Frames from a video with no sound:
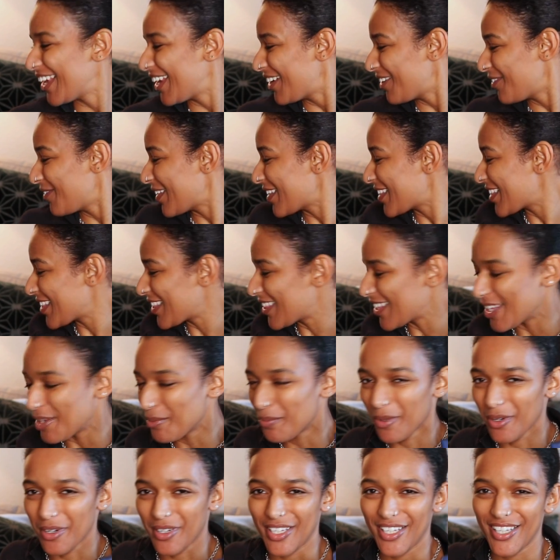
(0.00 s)
With the
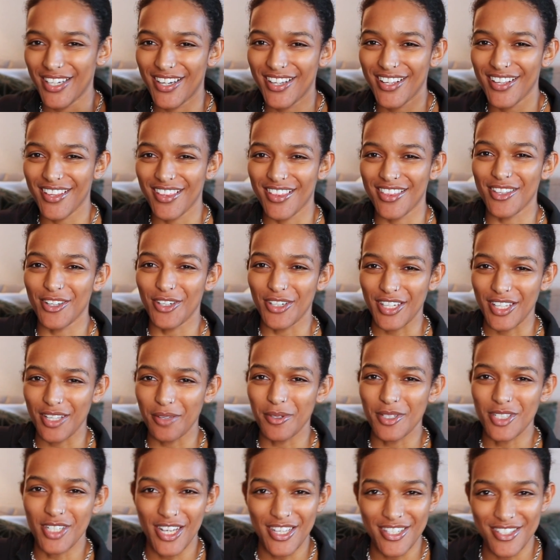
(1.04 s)
Birkin 30,
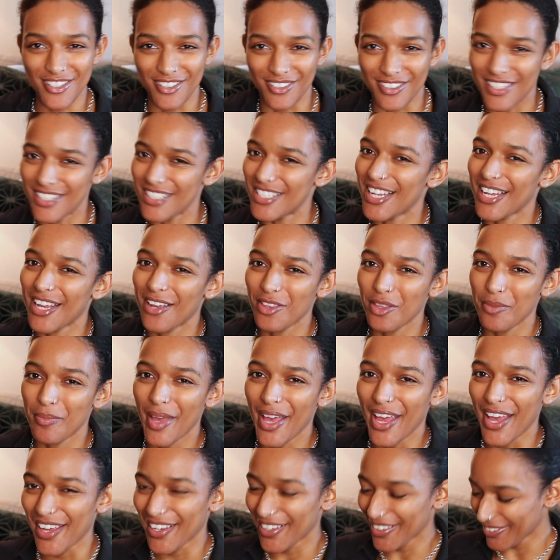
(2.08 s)
which I still need to take out the
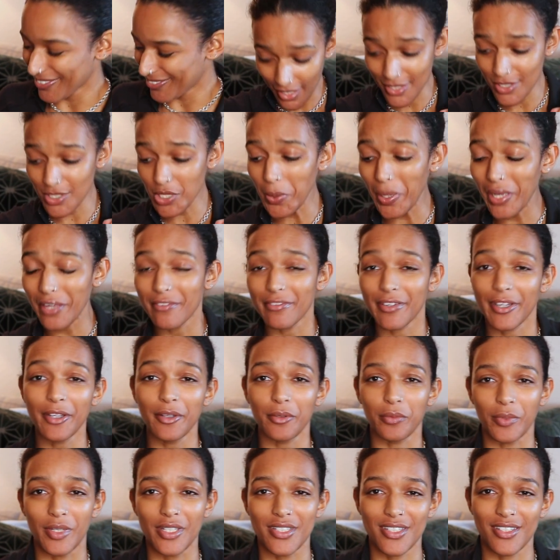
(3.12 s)
bag. So I
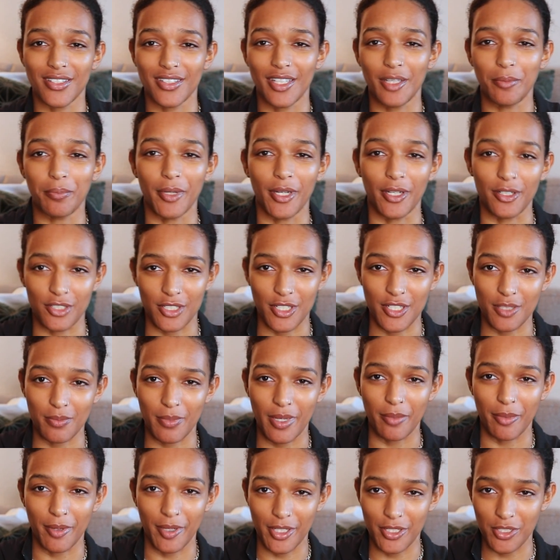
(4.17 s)
very recently purchased my
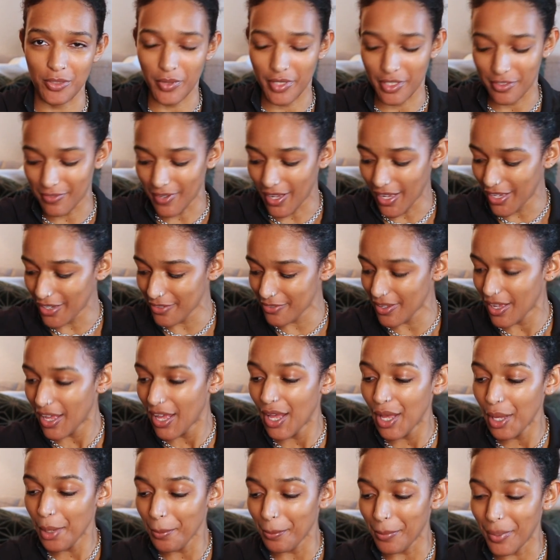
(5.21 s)
Birkin 25,
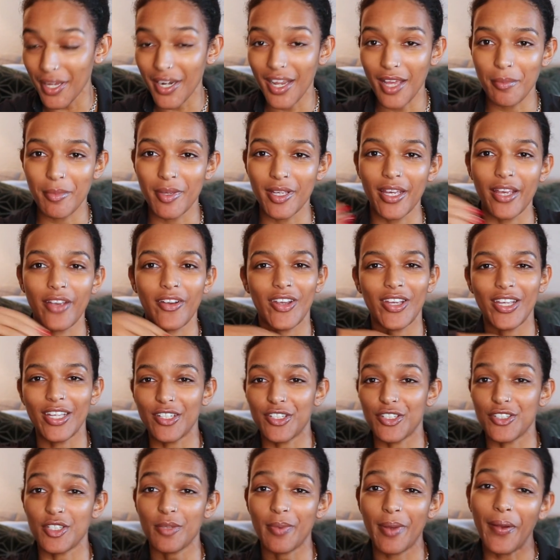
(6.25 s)
but I've been carrying it
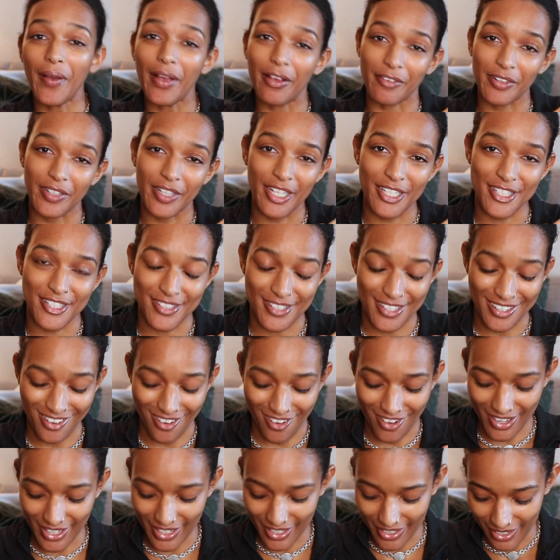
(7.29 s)
just about every day since I
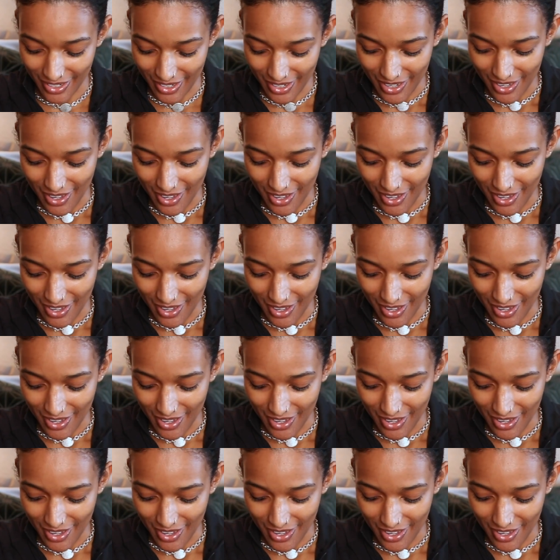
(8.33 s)
got it.